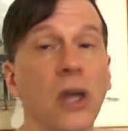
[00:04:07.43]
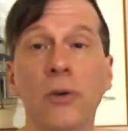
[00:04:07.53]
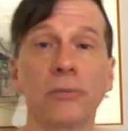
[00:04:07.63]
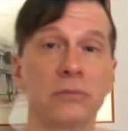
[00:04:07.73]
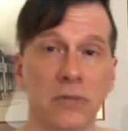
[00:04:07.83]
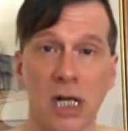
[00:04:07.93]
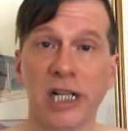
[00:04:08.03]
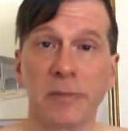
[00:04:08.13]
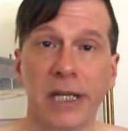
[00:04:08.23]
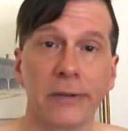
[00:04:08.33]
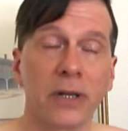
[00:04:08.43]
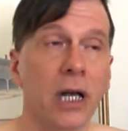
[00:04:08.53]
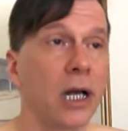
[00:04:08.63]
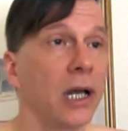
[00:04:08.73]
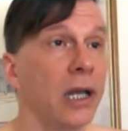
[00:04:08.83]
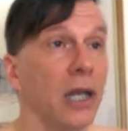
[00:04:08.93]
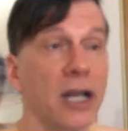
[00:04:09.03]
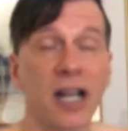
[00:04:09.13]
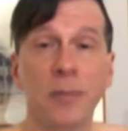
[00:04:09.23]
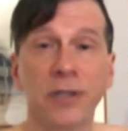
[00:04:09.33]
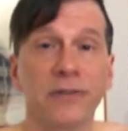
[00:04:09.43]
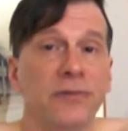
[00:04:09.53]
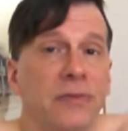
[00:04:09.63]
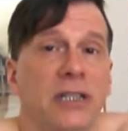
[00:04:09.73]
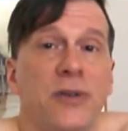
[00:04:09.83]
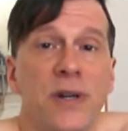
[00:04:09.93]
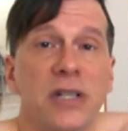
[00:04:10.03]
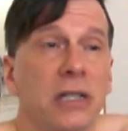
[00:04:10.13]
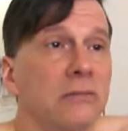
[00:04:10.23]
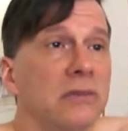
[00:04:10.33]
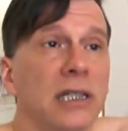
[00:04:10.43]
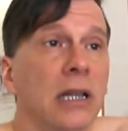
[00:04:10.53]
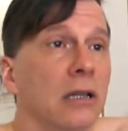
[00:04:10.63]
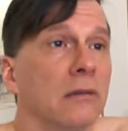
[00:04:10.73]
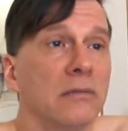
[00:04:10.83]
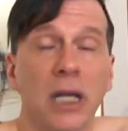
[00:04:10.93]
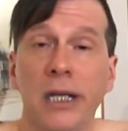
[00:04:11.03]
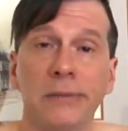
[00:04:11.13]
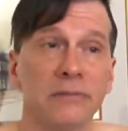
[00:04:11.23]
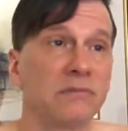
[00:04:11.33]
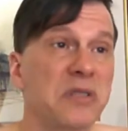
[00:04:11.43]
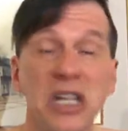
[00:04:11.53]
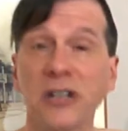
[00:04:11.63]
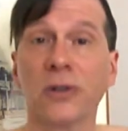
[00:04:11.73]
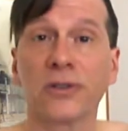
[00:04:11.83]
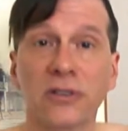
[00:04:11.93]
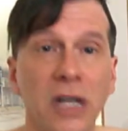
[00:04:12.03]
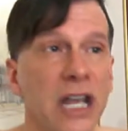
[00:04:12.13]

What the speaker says: don't hug me. A couple of interesting little signals.